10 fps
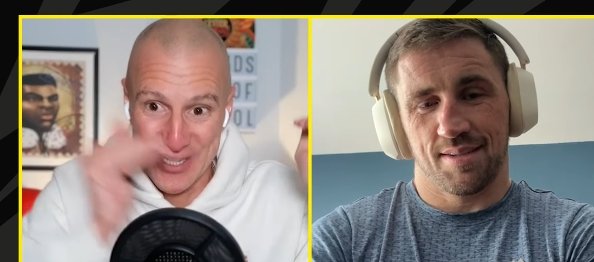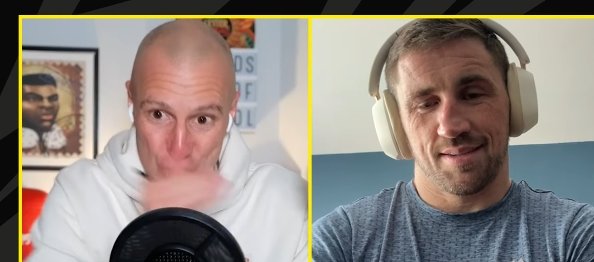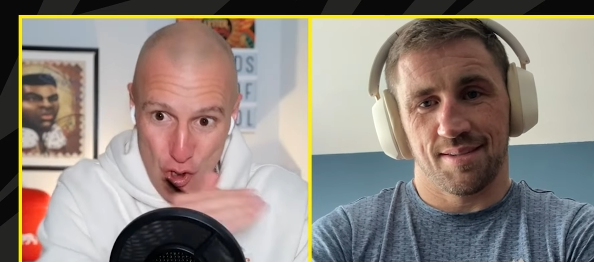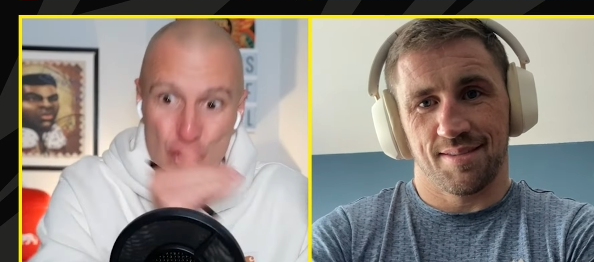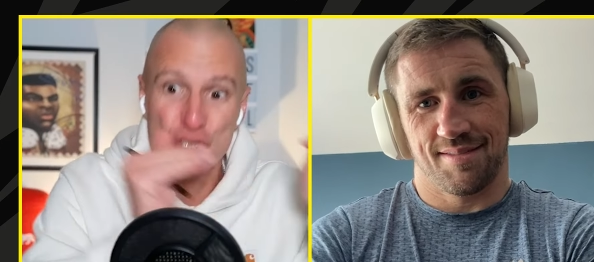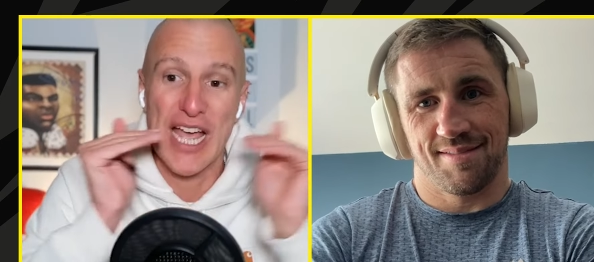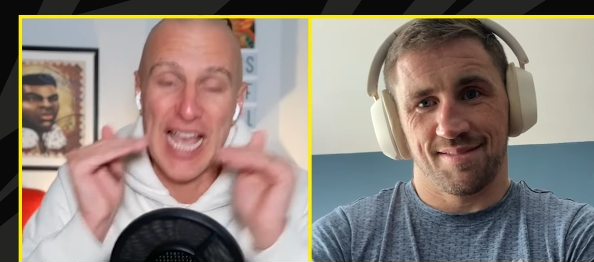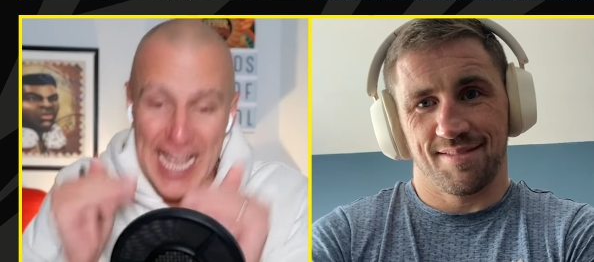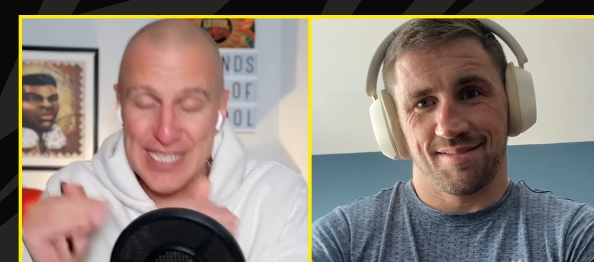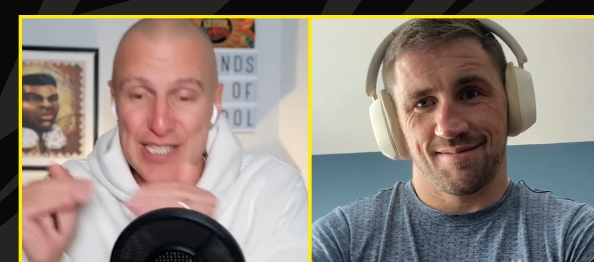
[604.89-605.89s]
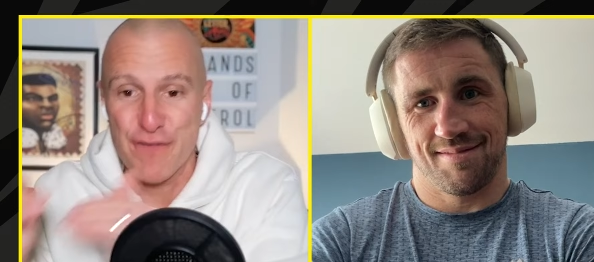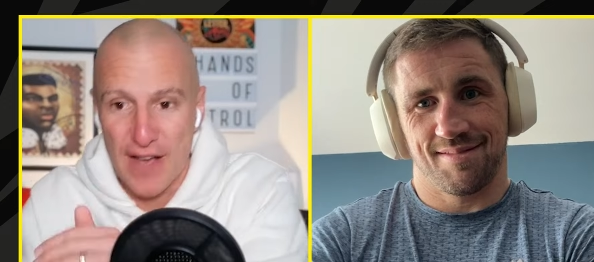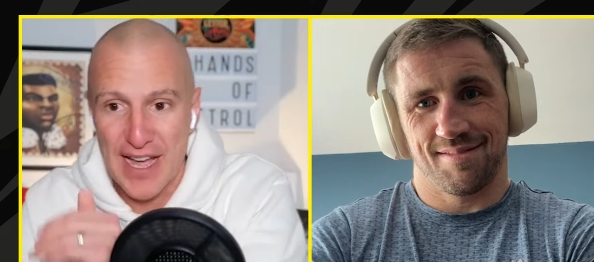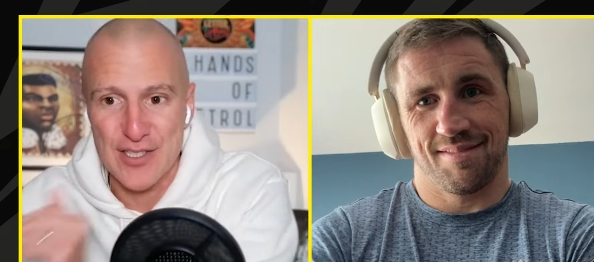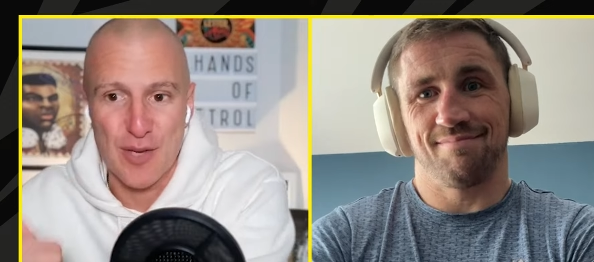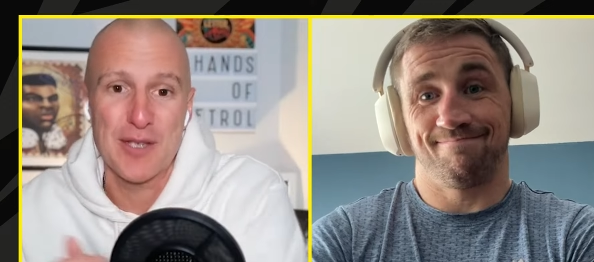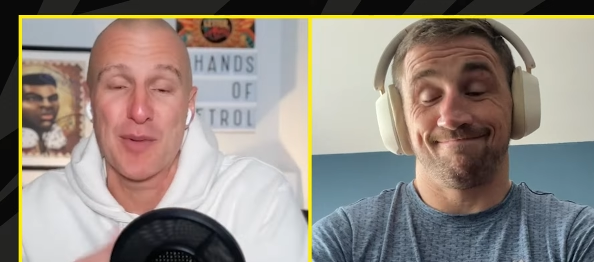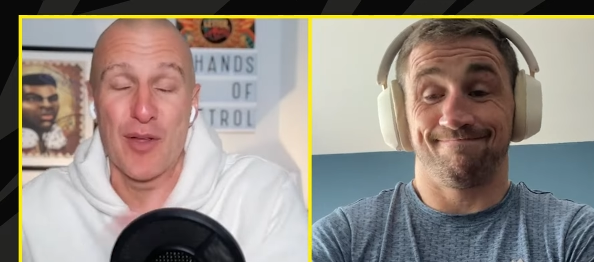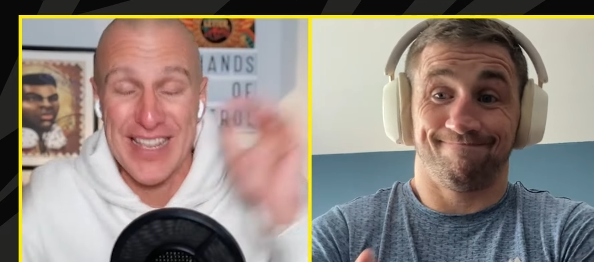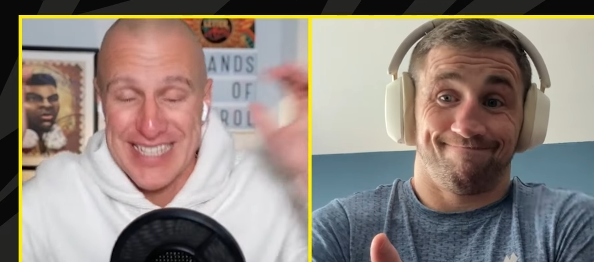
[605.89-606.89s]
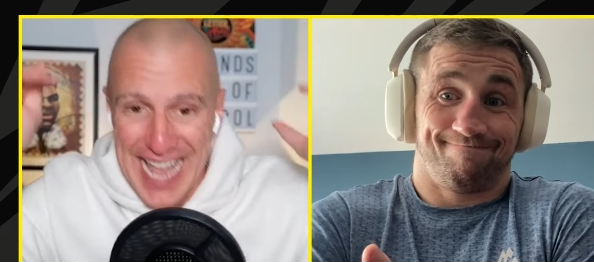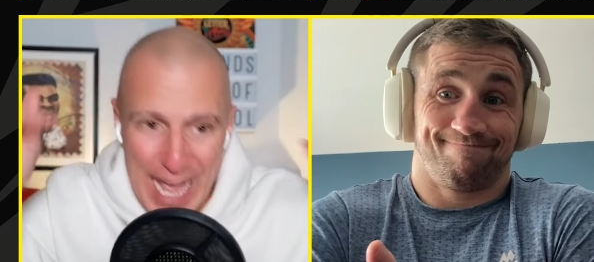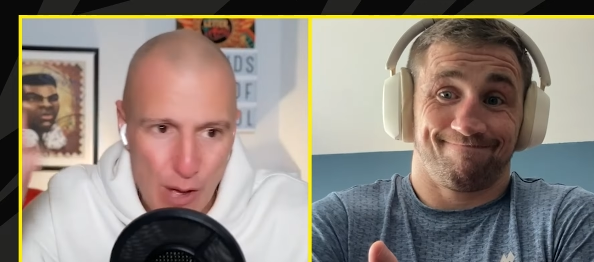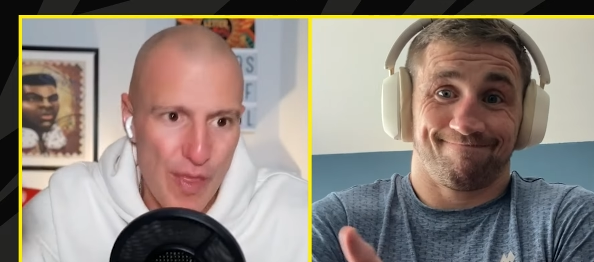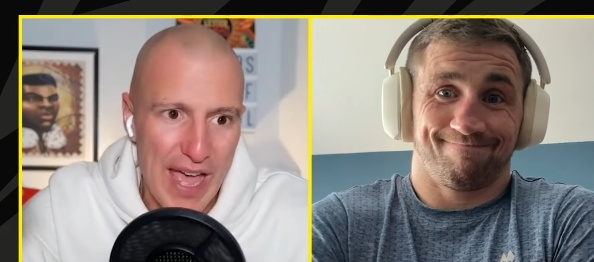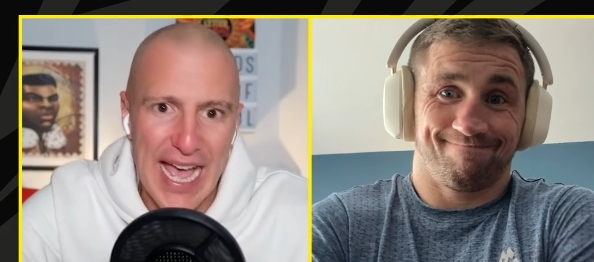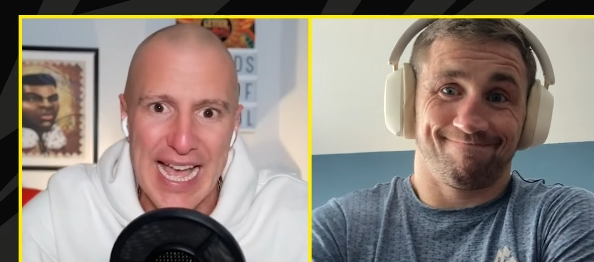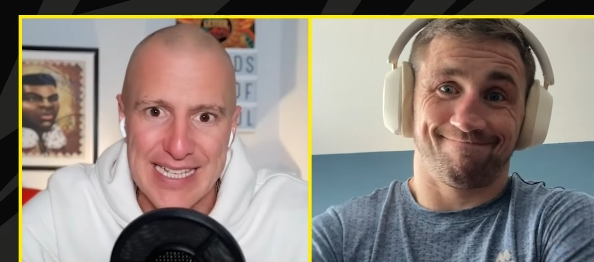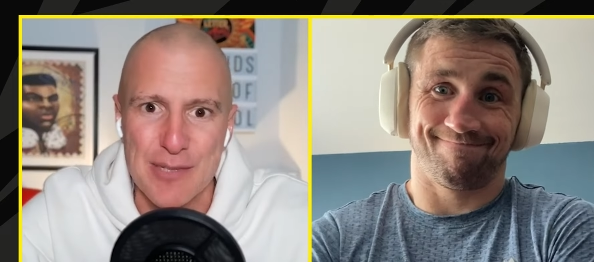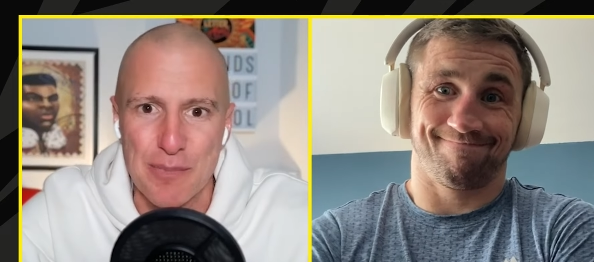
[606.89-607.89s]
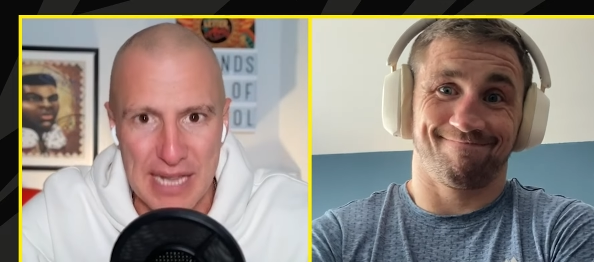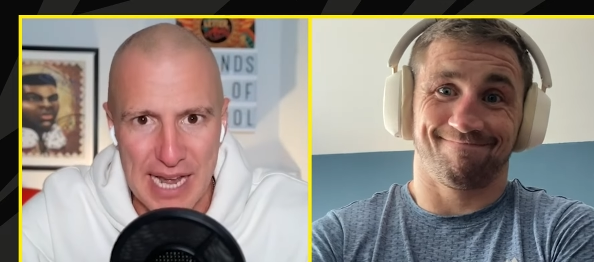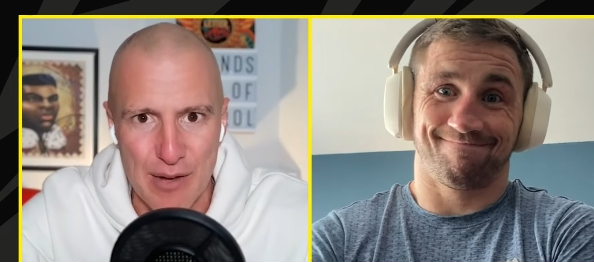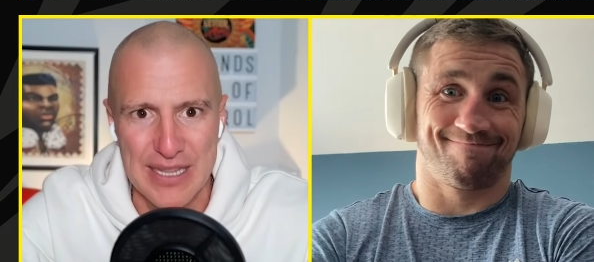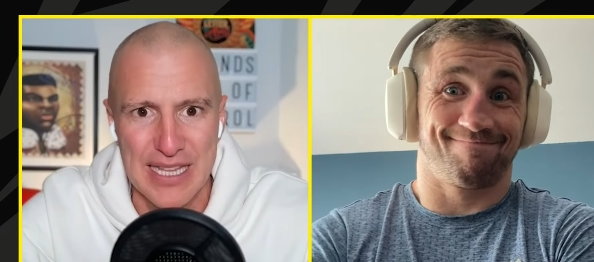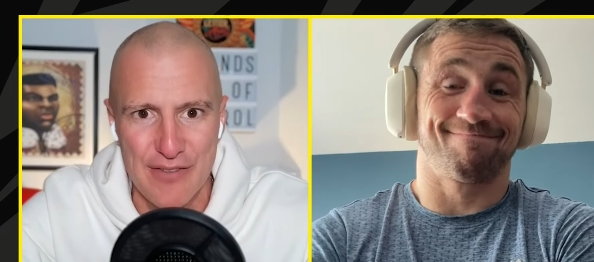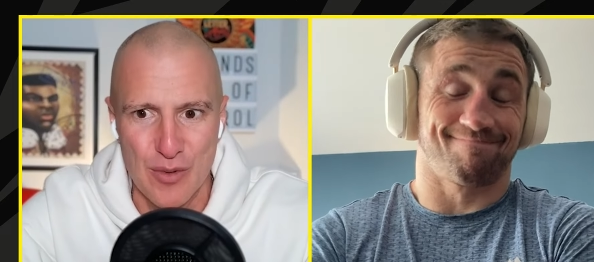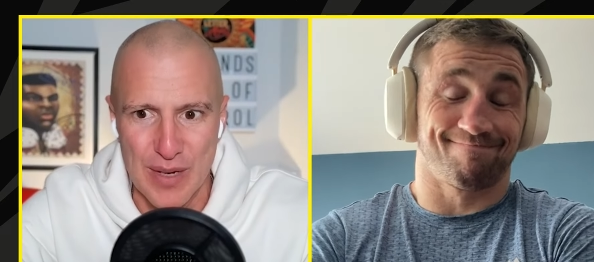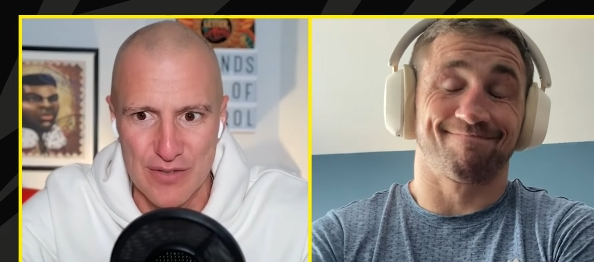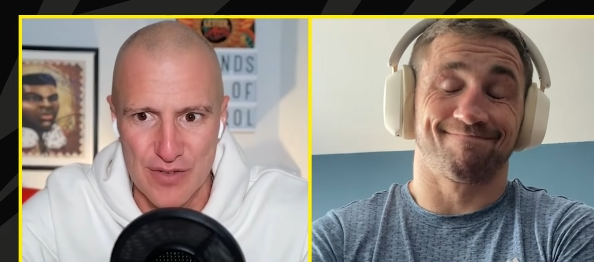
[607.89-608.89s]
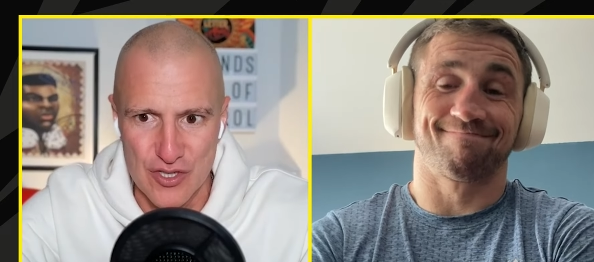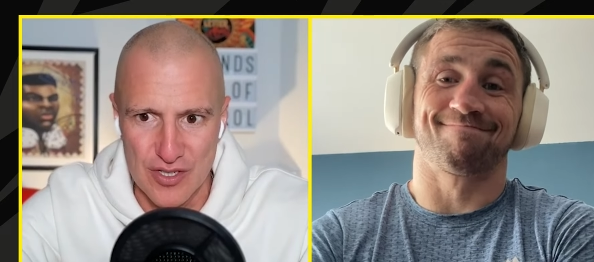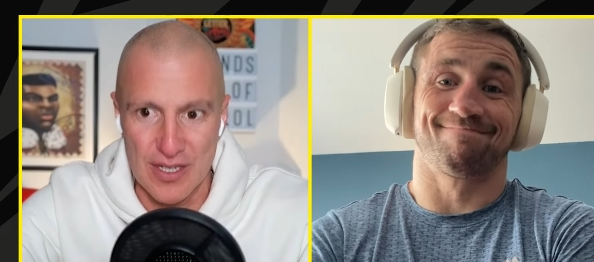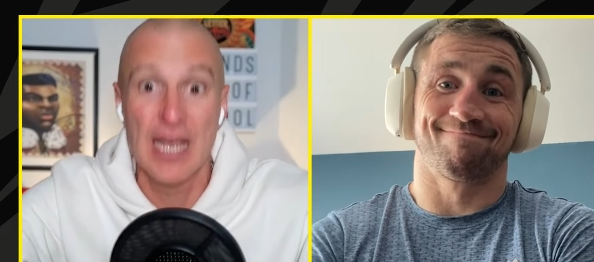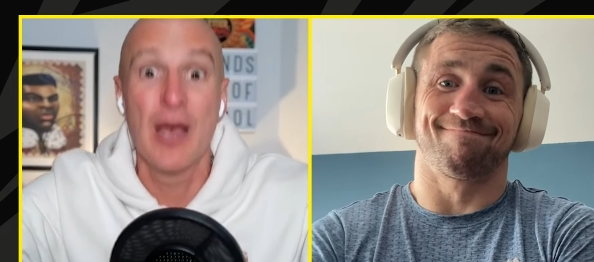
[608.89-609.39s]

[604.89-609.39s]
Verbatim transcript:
Speaker 1: Jones has to fight Tom Aspinall. That's how that has to play out in the heavyweight division.